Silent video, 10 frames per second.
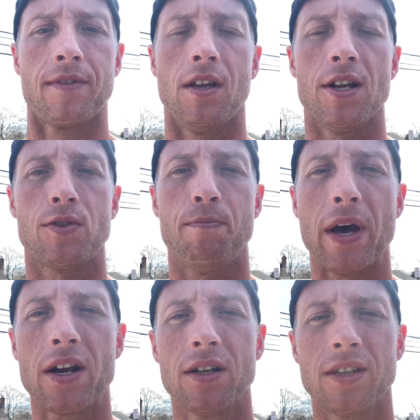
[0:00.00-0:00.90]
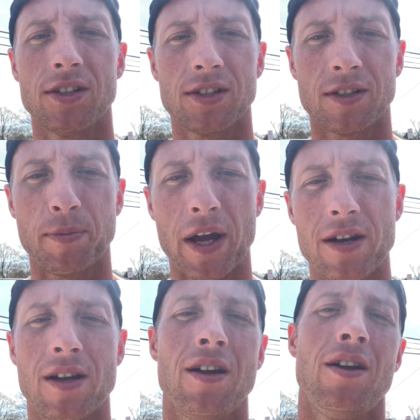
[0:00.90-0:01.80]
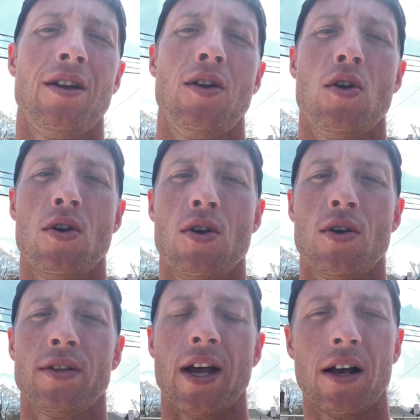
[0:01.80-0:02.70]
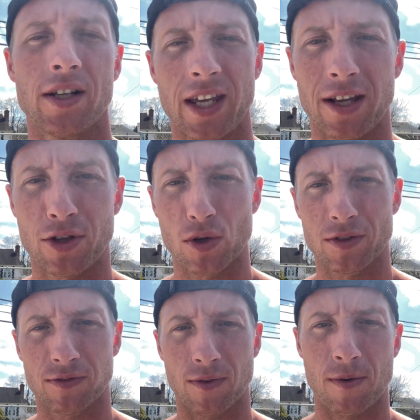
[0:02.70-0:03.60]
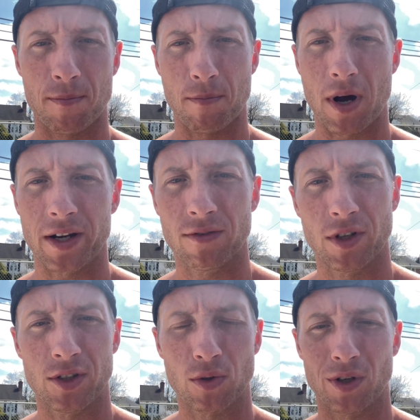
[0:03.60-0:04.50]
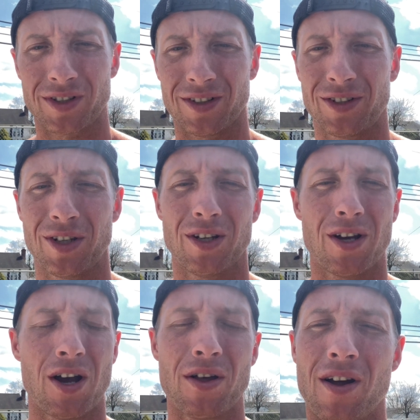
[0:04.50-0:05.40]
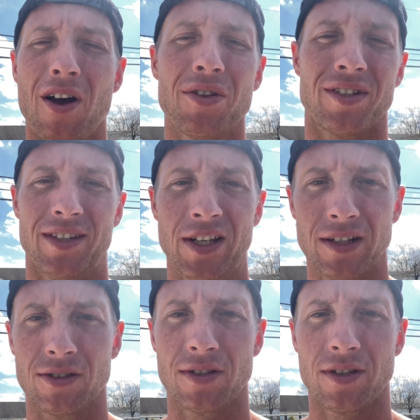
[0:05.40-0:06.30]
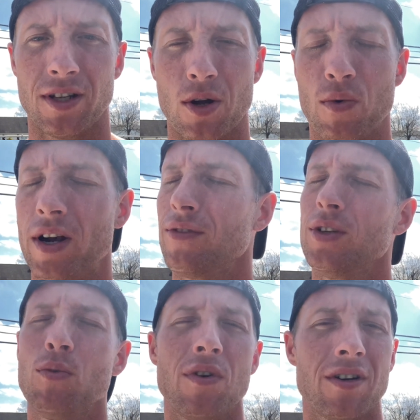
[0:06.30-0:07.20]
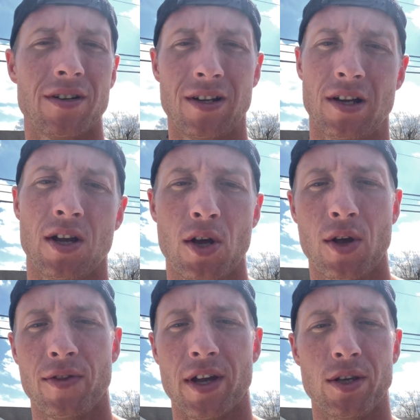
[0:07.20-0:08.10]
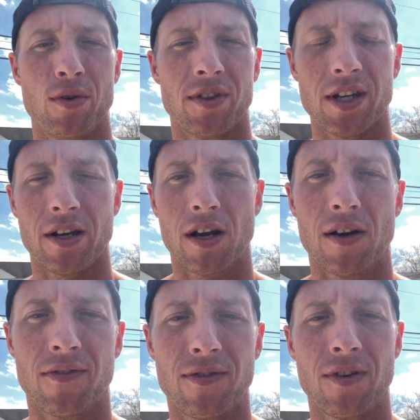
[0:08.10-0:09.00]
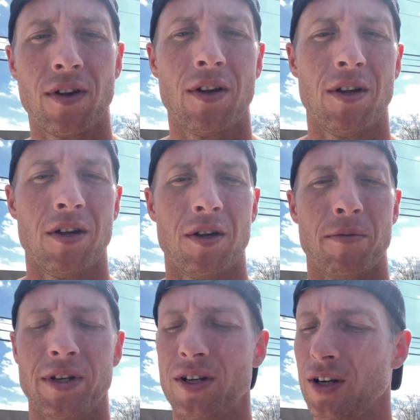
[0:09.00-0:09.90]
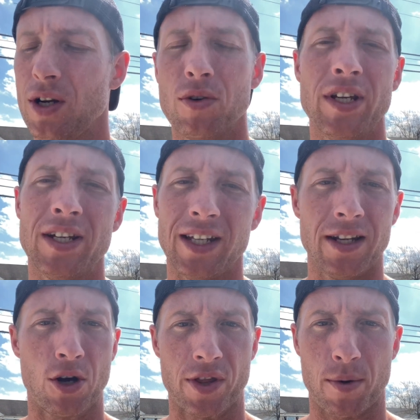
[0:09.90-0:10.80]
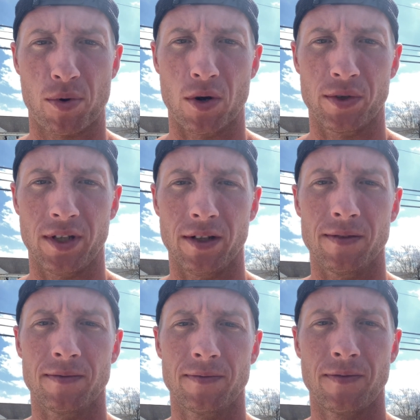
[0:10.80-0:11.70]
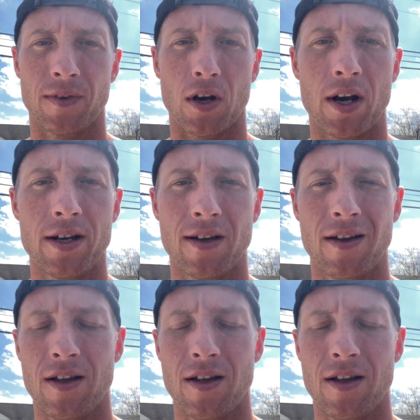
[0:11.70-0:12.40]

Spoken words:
It's better to just allocate those money resources to other things, you know, whatever you want that you can think of. But you don't need to eat all that protein, all right?